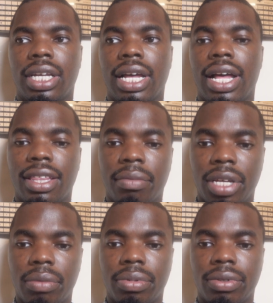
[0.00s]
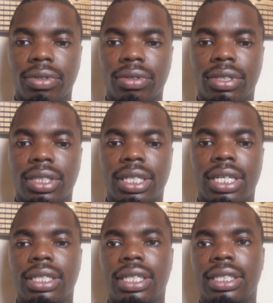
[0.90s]
at other people's
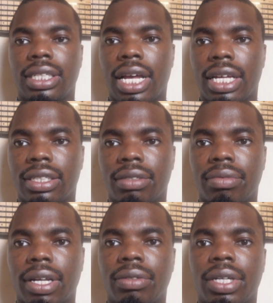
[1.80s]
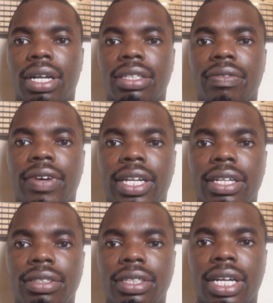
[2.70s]
success, especially when it comes to
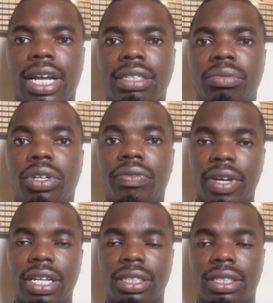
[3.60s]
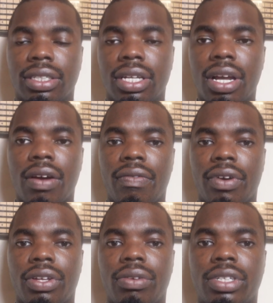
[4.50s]
financially, as motivation for
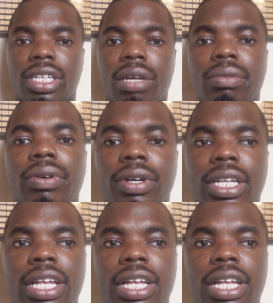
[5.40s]
you to keep going.